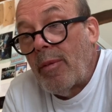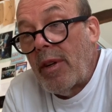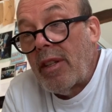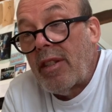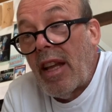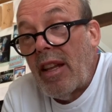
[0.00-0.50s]
to
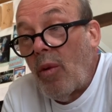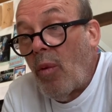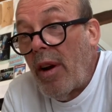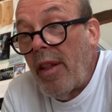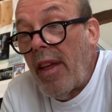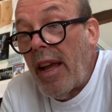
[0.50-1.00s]
say that
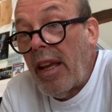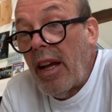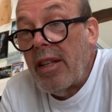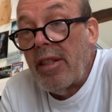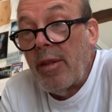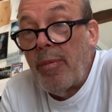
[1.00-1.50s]
one of their
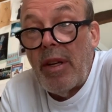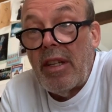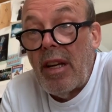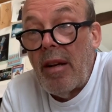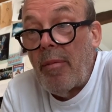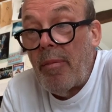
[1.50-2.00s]
guys has
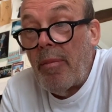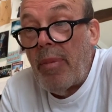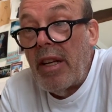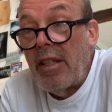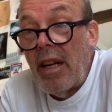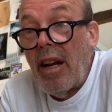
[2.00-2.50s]

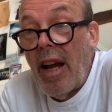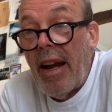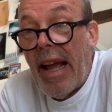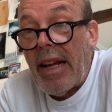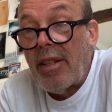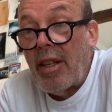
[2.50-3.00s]
been denied
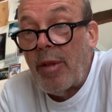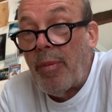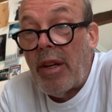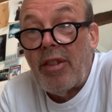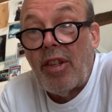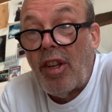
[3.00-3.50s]
access by
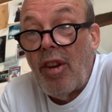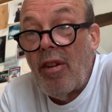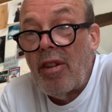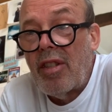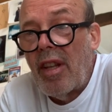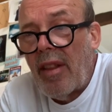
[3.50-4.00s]

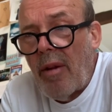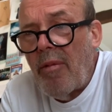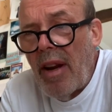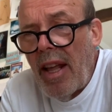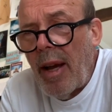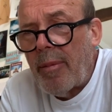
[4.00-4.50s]
security. They're
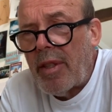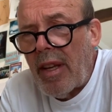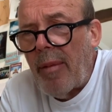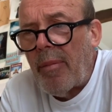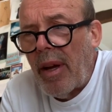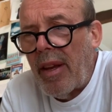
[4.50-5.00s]
really
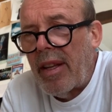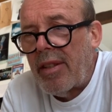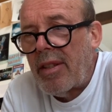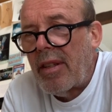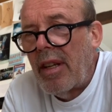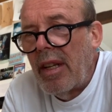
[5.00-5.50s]
upset by
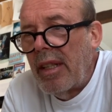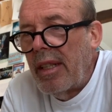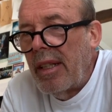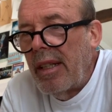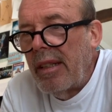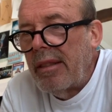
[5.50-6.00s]
this.
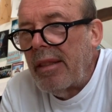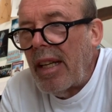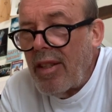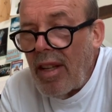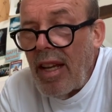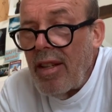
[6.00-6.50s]
They
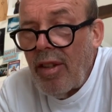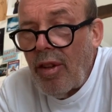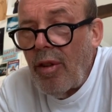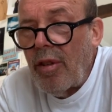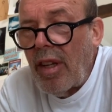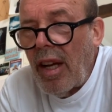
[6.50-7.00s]
say he's a
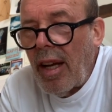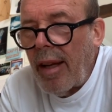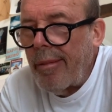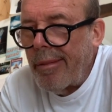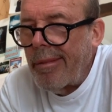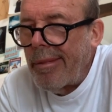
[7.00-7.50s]
good guy.
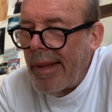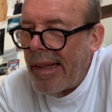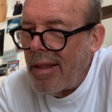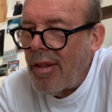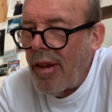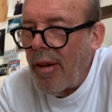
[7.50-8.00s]

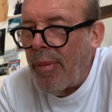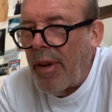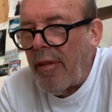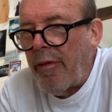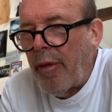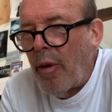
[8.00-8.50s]
He's got a bit
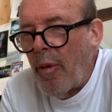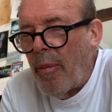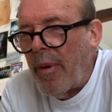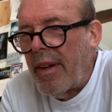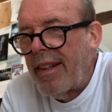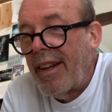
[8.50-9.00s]
of form.
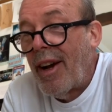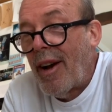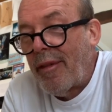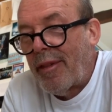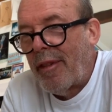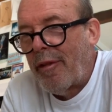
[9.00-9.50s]

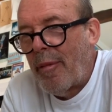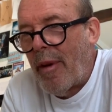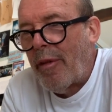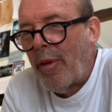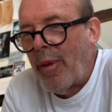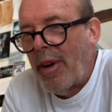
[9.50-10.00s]
Laughter from
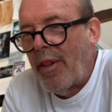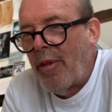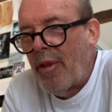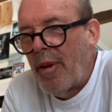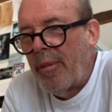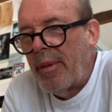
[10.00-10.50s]
everyone in the
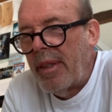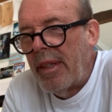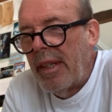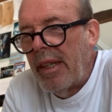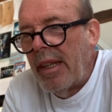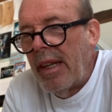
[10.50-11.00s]
room.
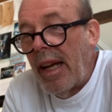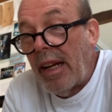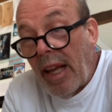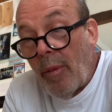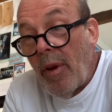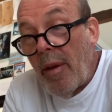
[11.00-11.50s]
And
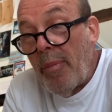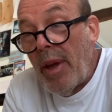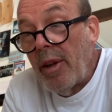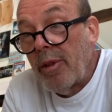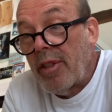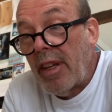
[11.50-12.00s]
can we
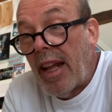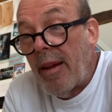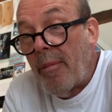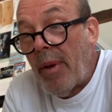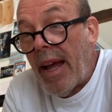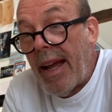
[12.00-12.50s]
appeal to get him
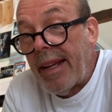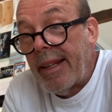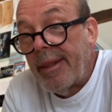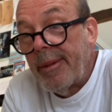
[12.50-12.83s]
back?